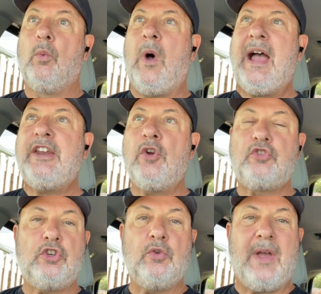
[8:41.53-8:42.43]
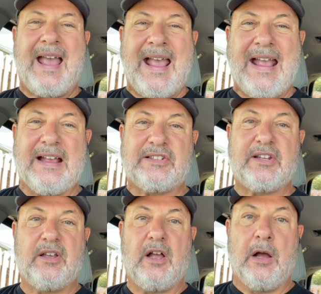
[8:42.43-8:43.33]
why don't you
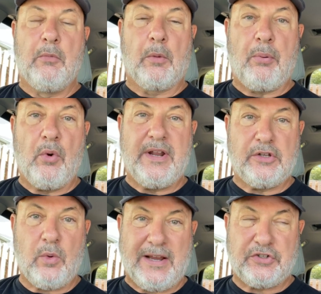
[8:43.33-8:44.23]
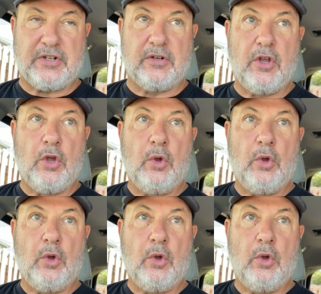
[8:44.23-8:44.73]
ask a more pointed question?